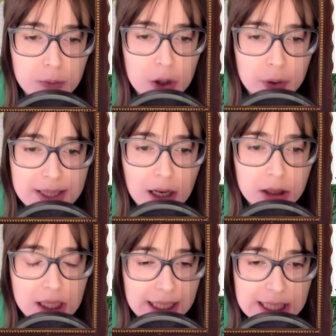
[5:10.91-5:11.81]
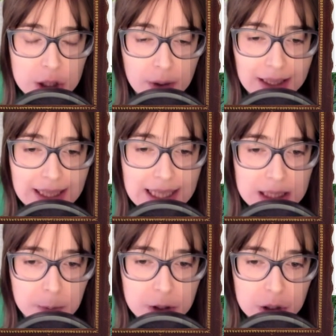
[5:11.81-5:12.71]
with the result that sterility
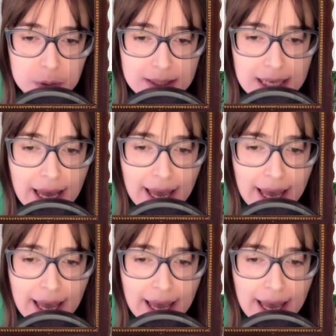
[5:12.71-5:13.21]
is produced.